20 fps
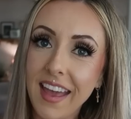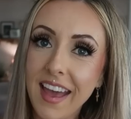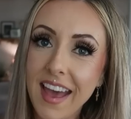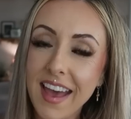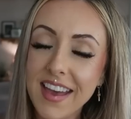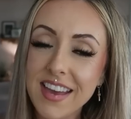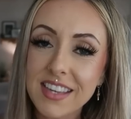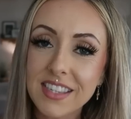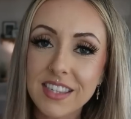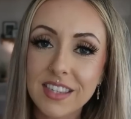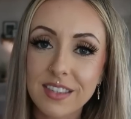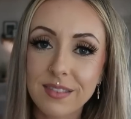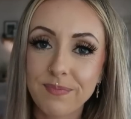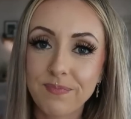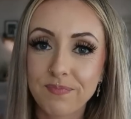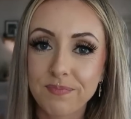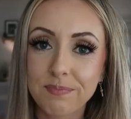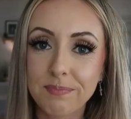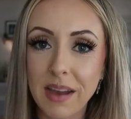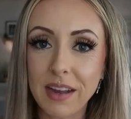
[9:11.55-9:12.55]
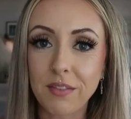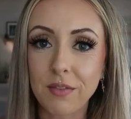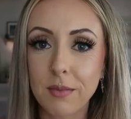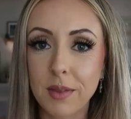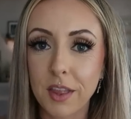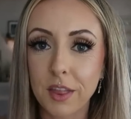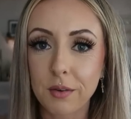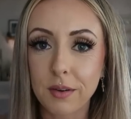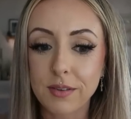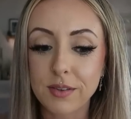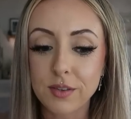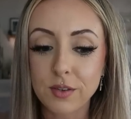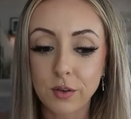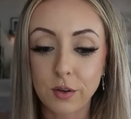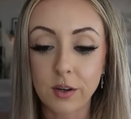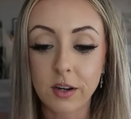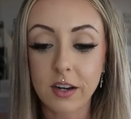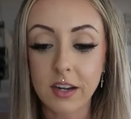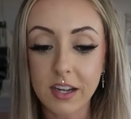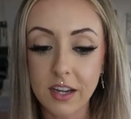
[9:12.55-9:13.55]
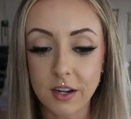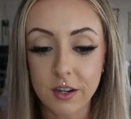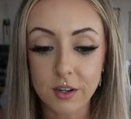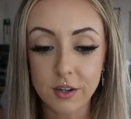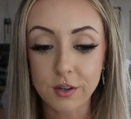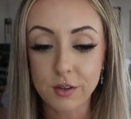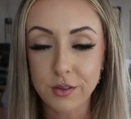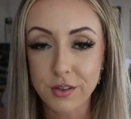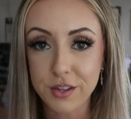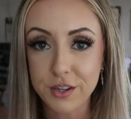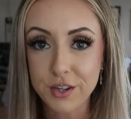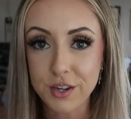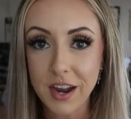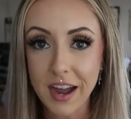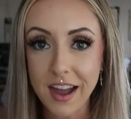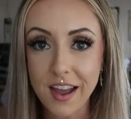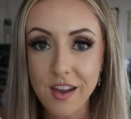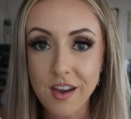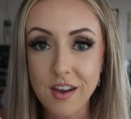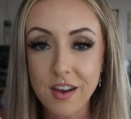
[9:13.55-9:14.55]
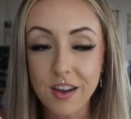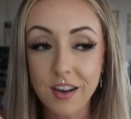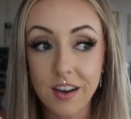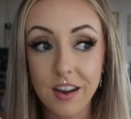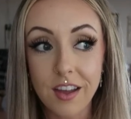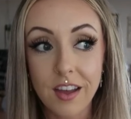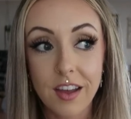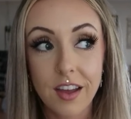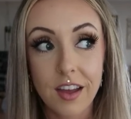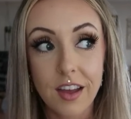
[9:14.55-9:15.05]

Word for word: Hey guys back from the thrift store here to do the try on